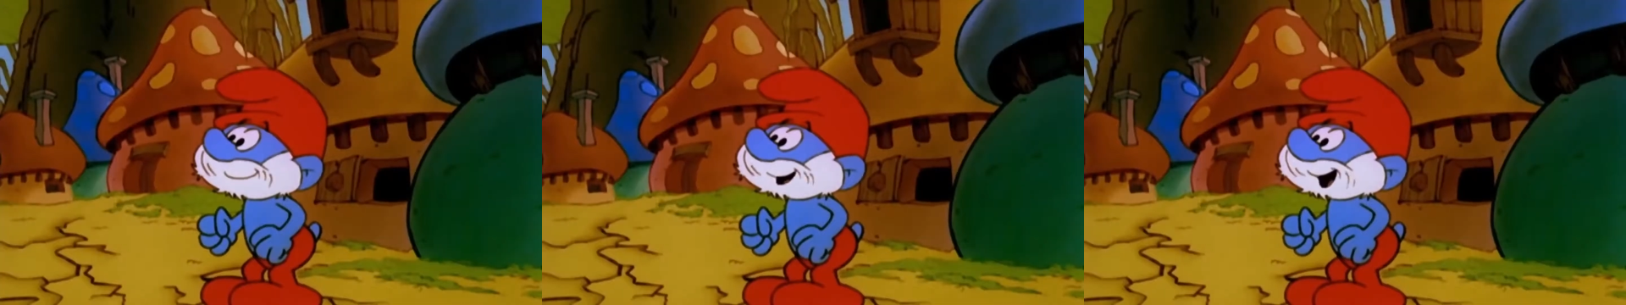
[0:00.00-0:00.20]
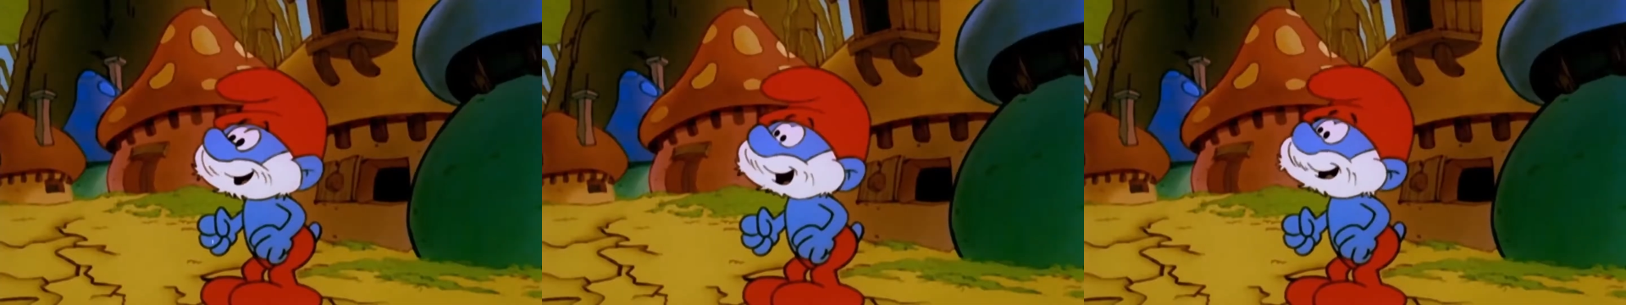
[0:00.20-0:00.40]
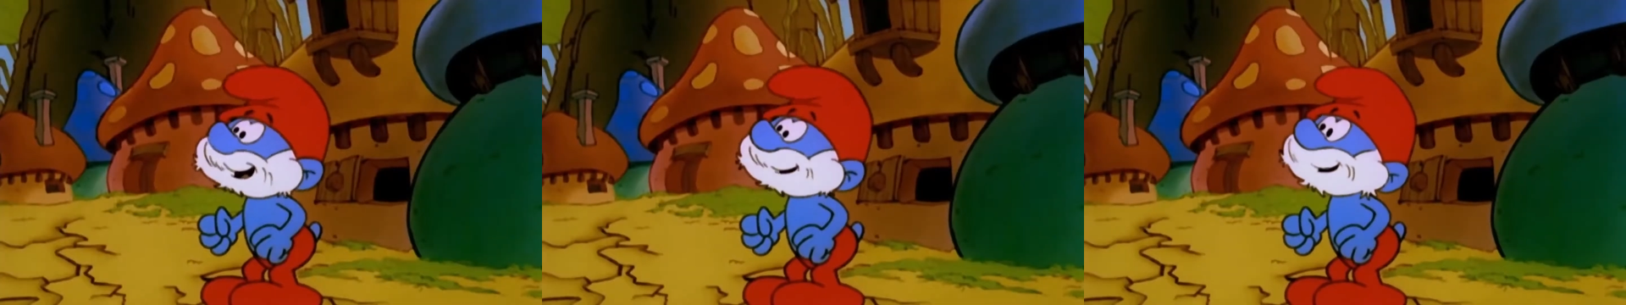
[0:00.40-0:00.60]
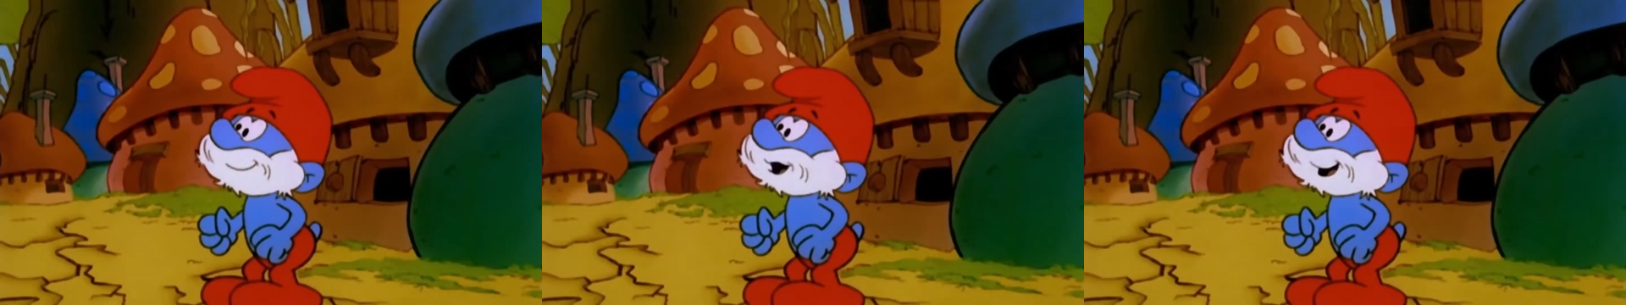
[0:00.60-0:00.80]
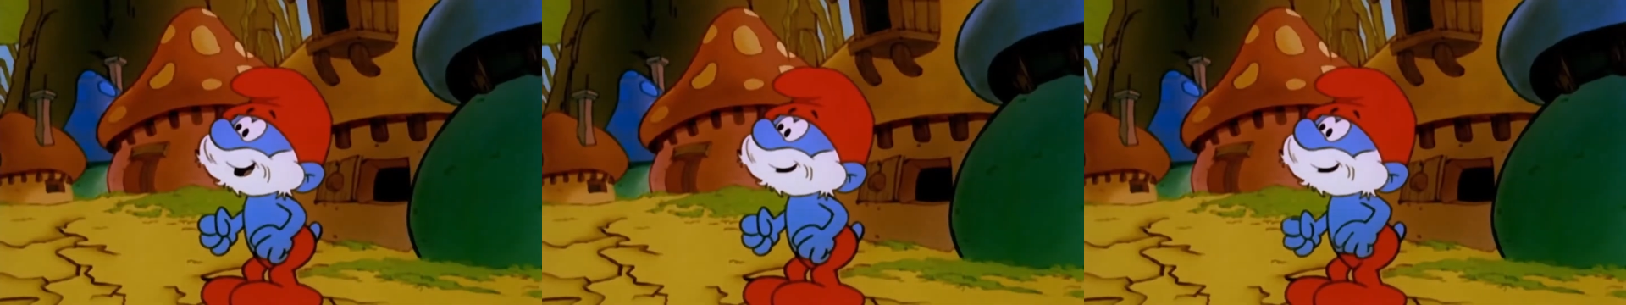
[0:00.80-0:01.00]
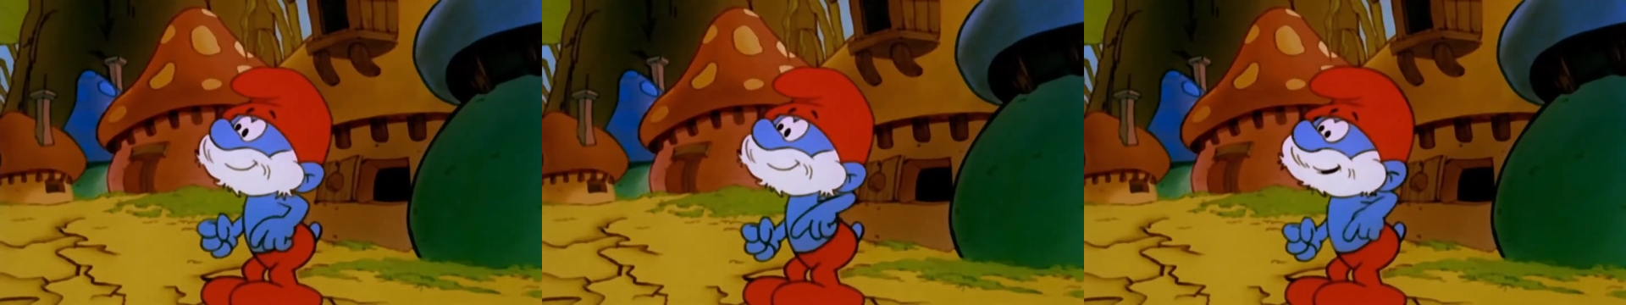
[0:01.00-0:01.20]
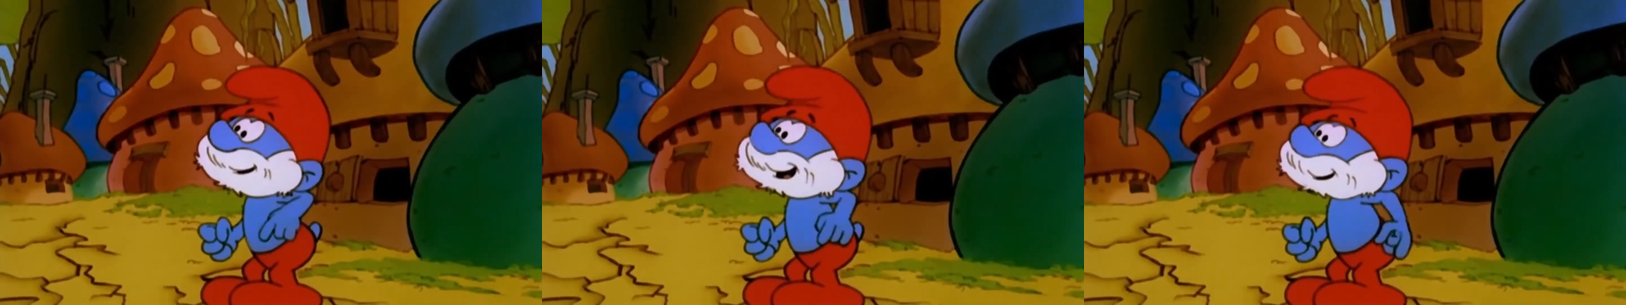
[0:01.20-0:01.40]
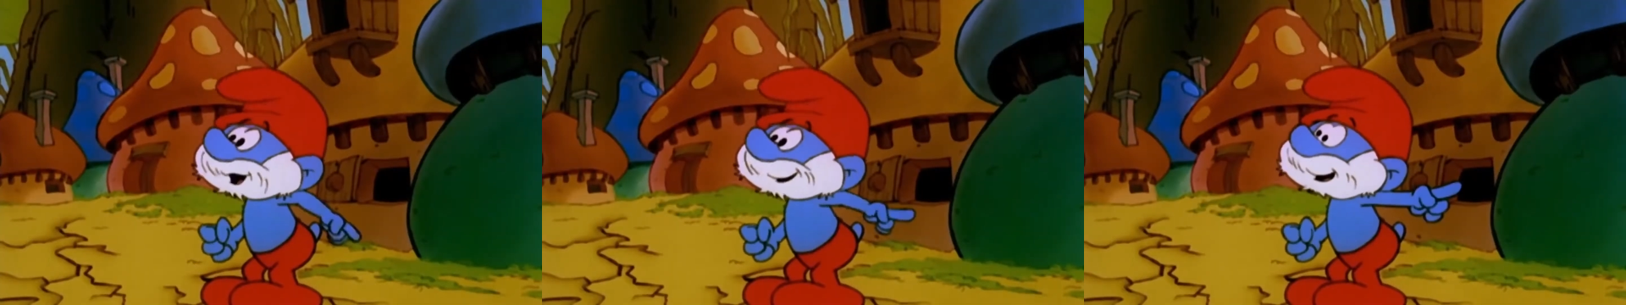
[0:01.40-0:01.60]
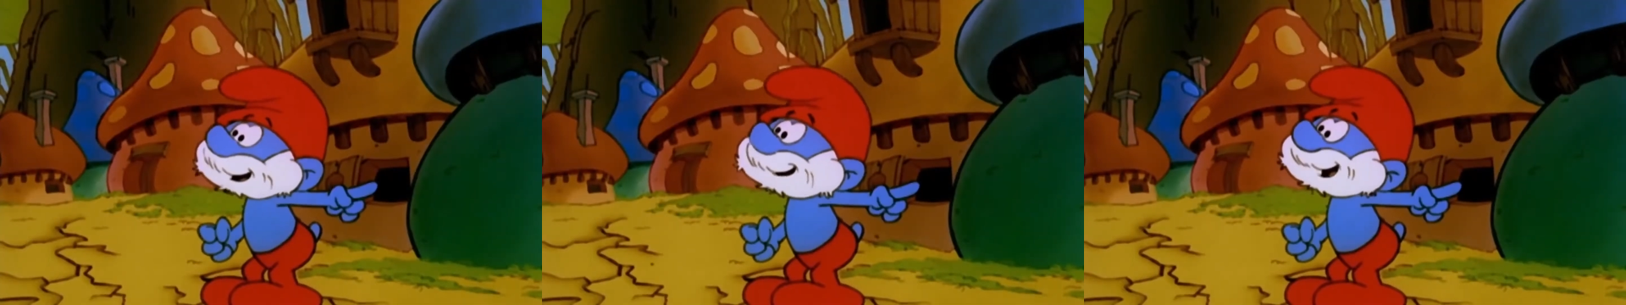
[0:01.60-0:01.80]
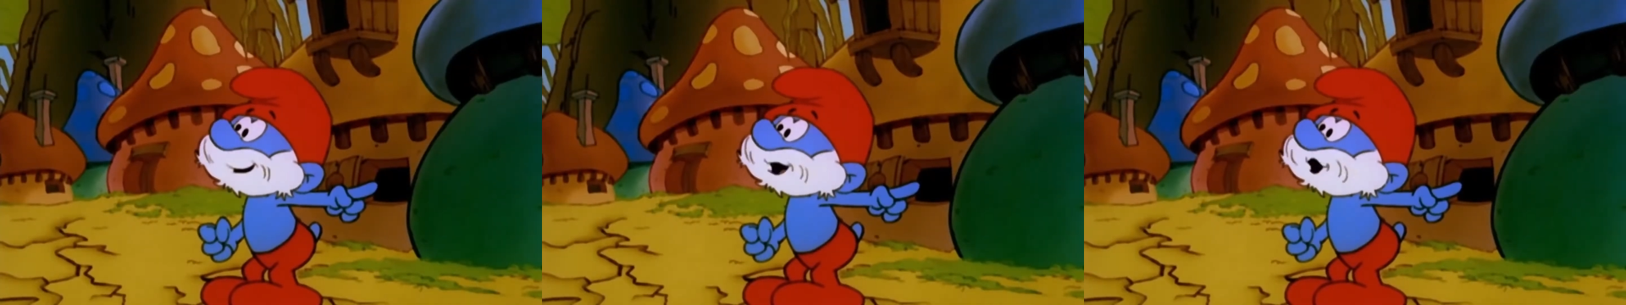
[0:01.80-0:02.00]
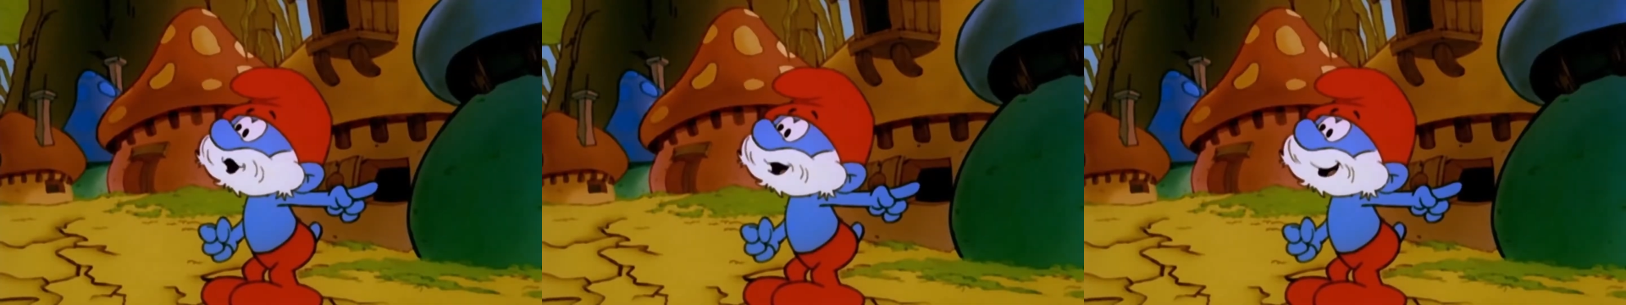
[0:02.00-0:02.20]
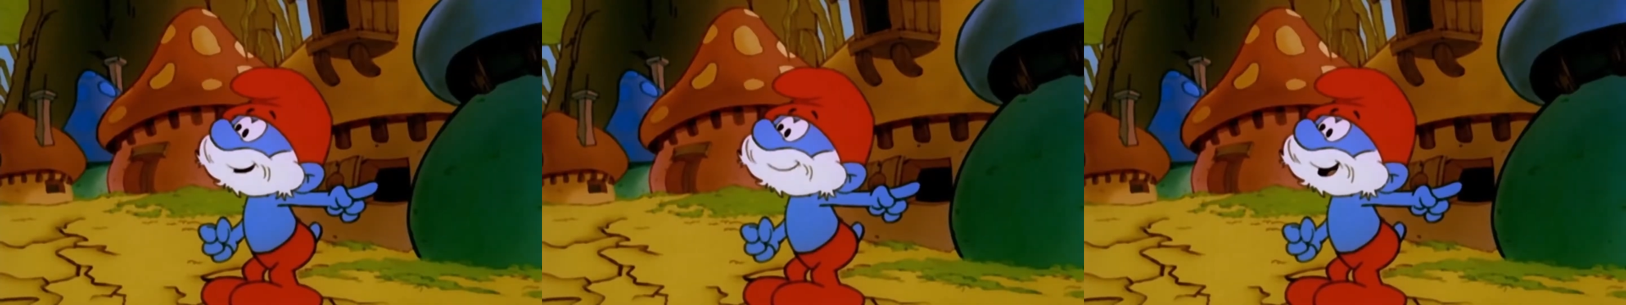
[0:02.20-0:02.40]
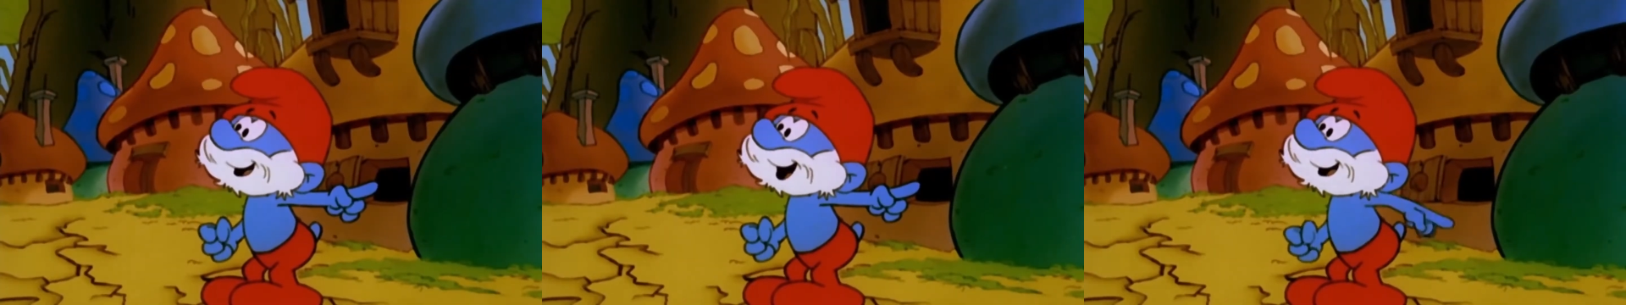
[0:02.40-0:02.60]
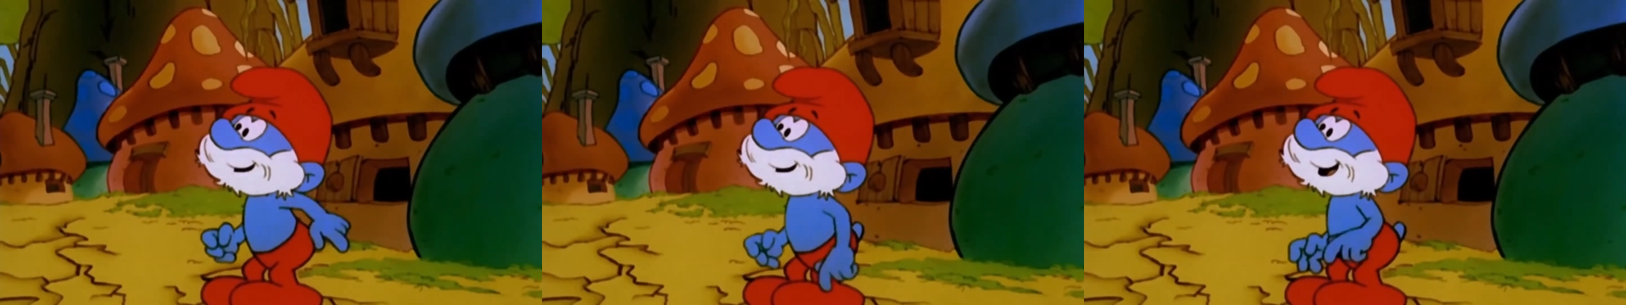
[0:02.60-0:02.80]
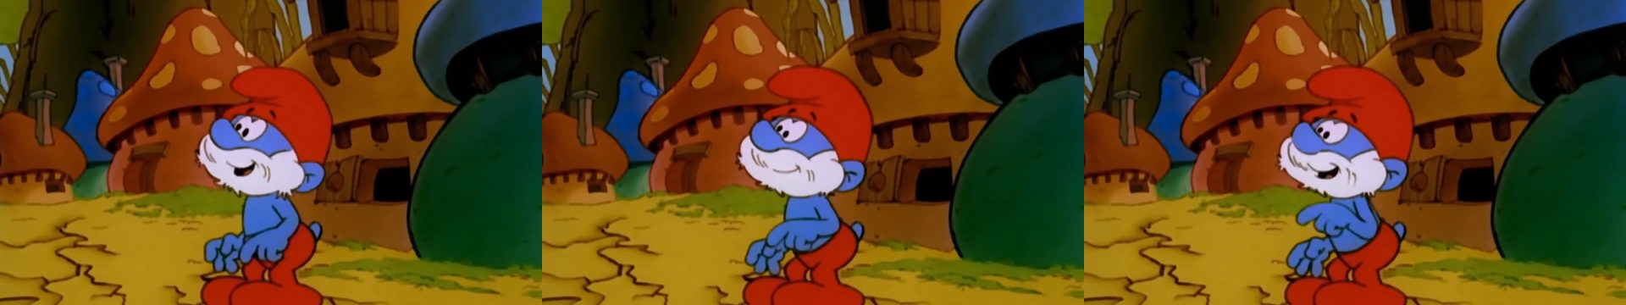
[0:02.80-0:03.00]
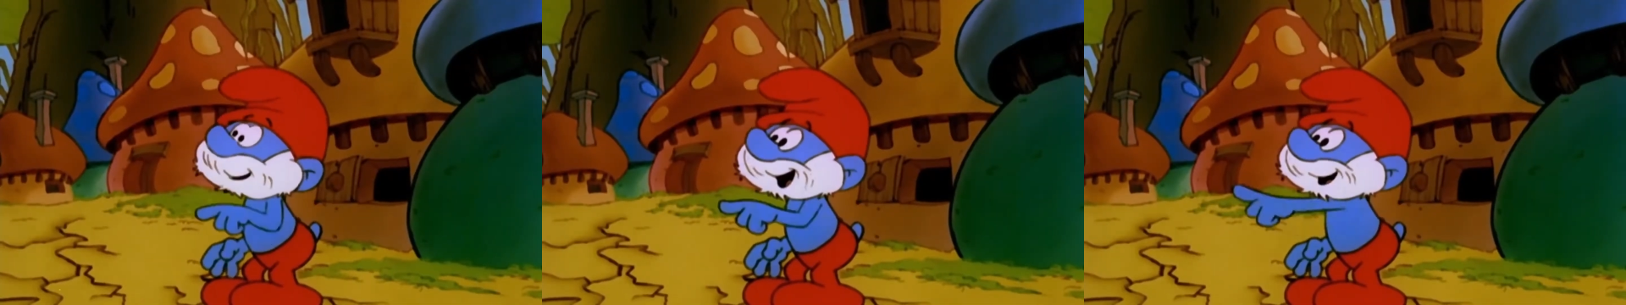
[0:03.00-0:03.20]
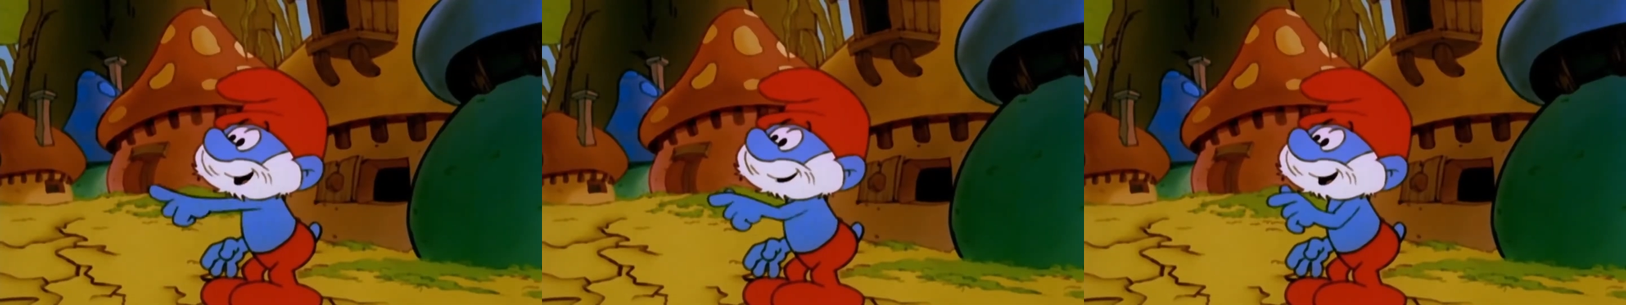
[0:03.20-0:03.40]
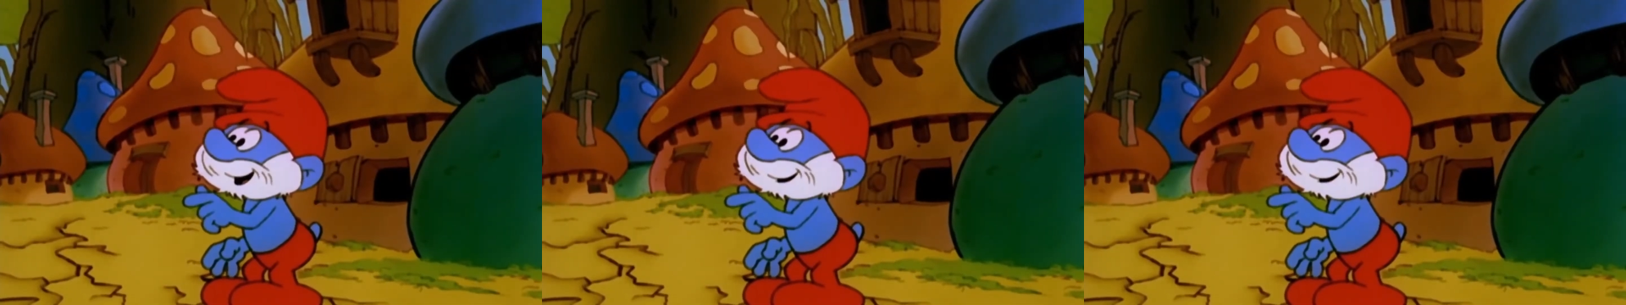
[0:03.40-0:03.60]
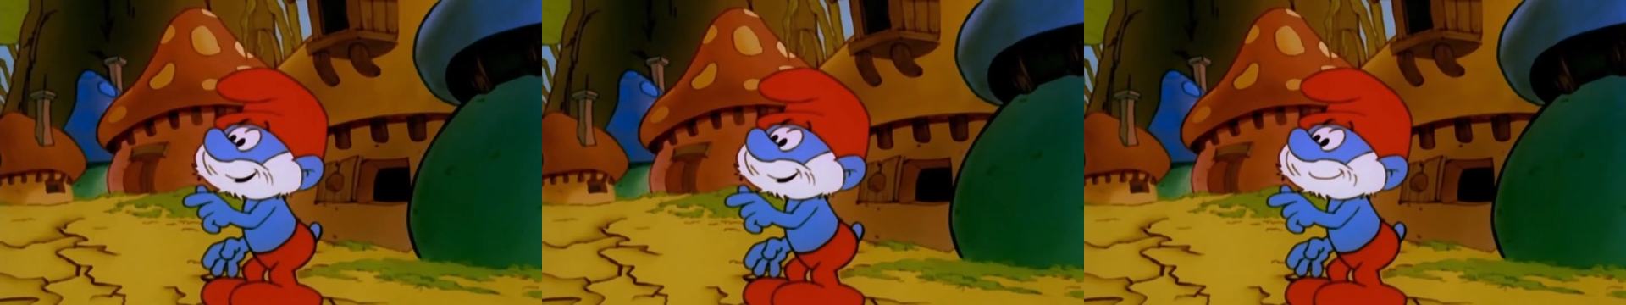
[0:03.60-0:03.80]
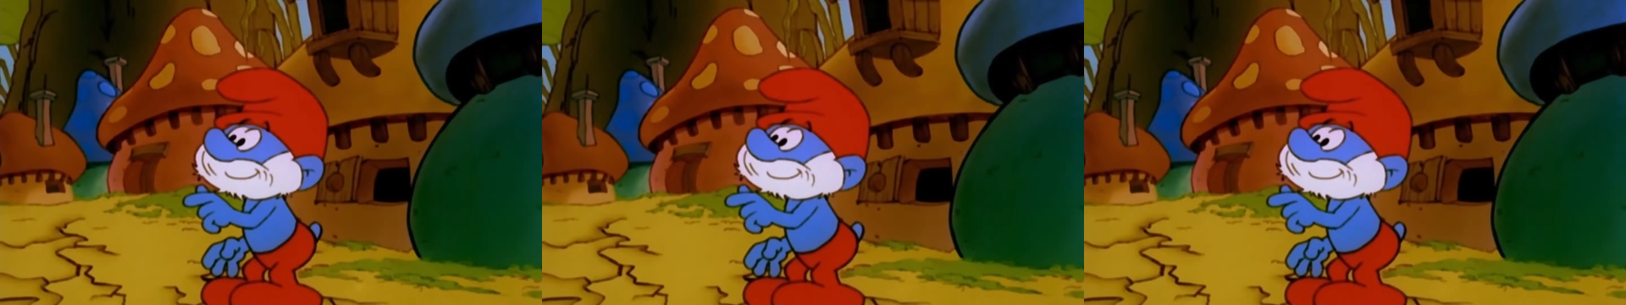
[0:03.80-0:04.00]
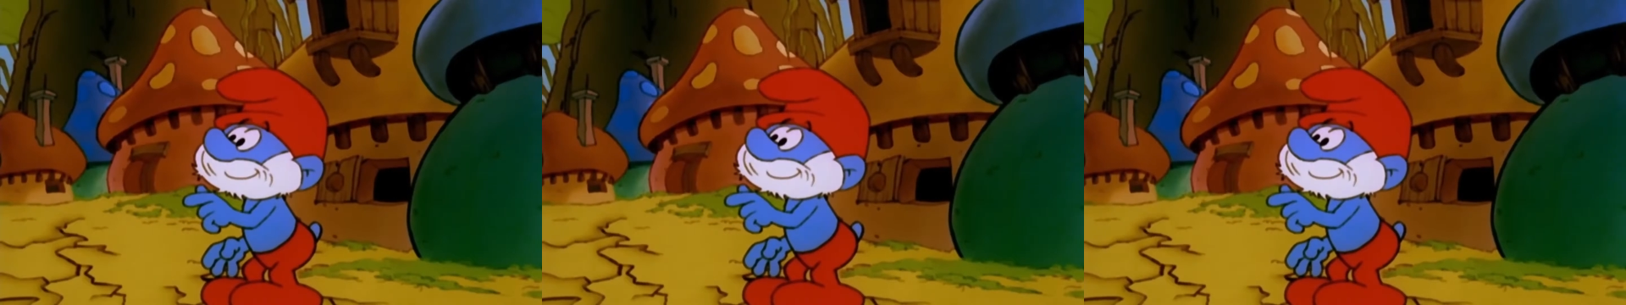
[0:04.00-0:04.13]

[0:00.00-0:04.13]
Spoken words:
Nobody's mouth can be seen.